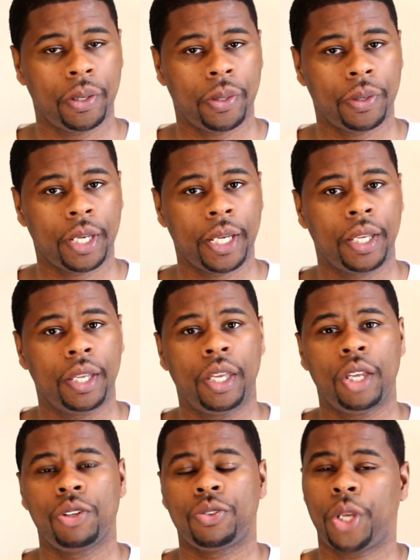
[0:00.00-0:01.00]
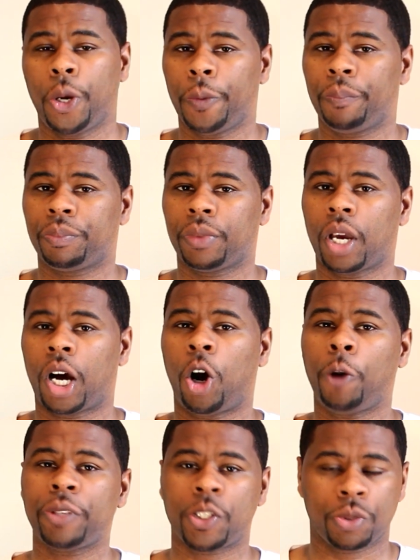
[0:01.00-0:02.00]
Okay? So, I
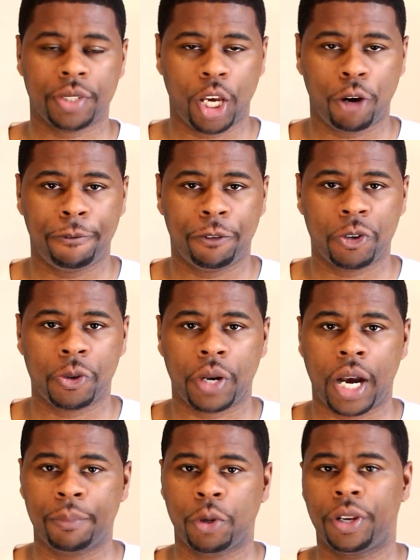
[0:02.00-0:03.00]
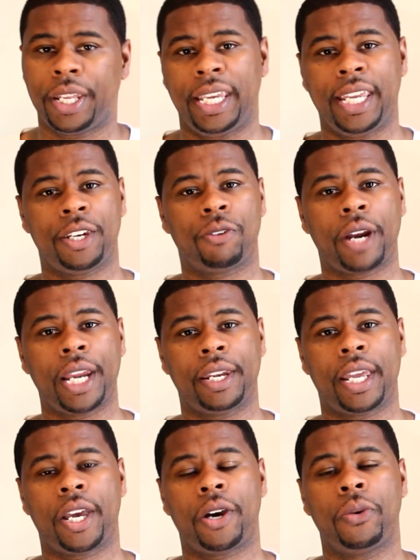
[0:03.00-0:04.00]
hope this was helpful. I'm going to end it right
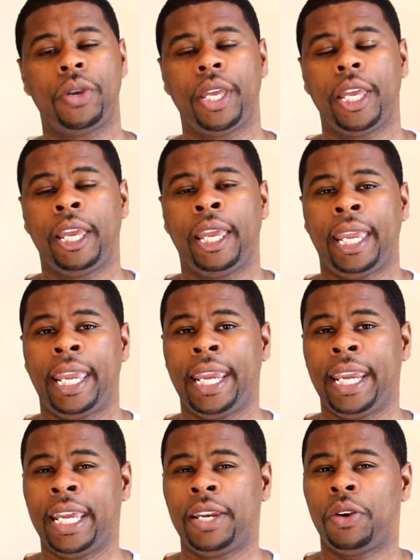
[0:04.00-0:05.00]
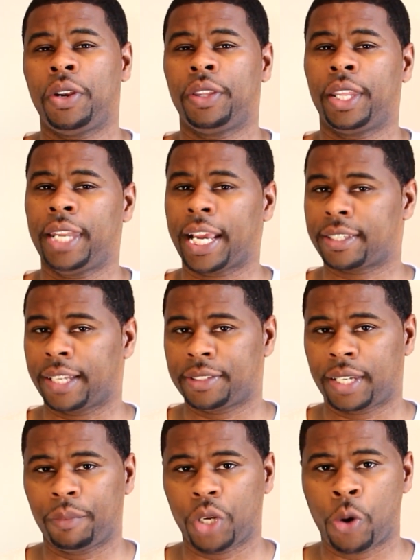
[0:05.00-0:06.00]
now. And the next
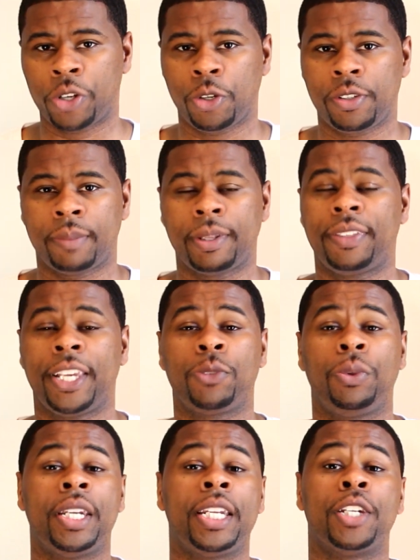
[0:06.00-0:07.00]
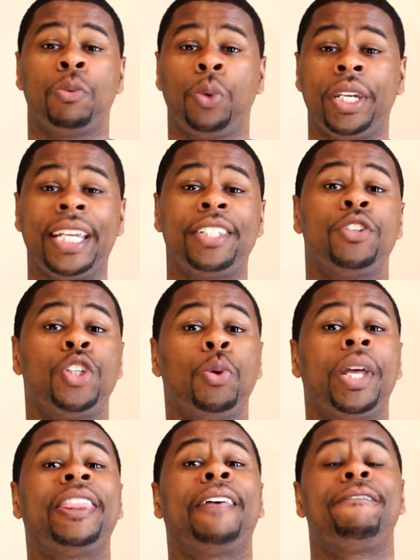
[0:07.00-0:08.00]
lesson I'm going to go into some of the things we need, to, we need to do
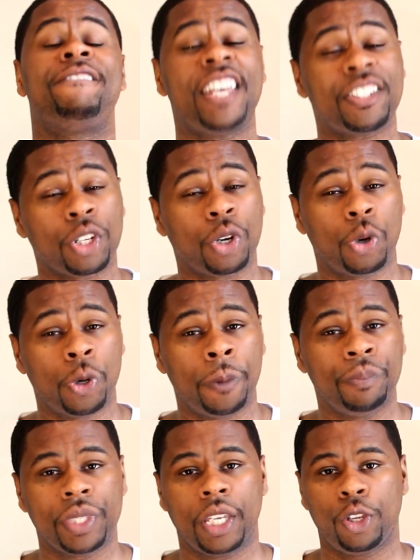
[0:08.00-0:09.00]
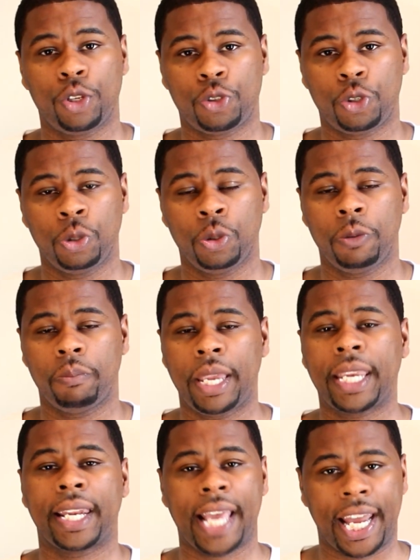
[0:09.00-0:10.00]
in the physical to
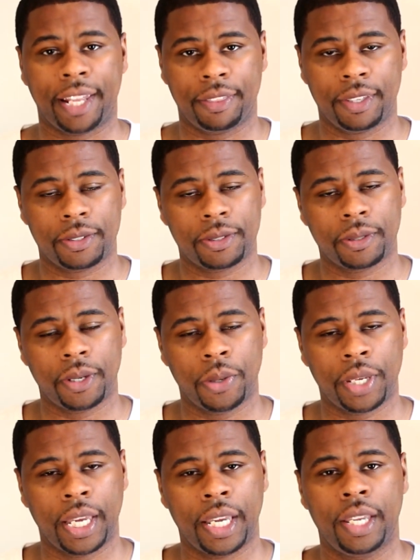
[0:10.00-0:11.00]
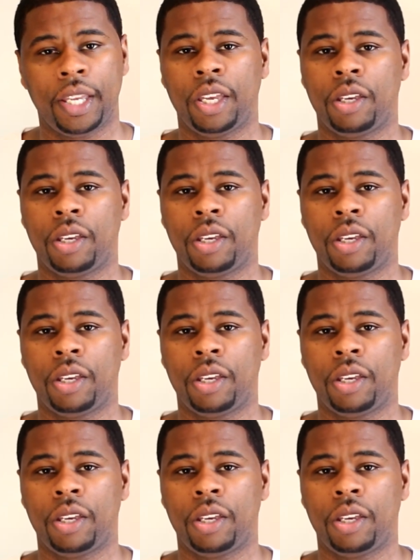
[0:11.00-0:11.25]
make it out of this, okay?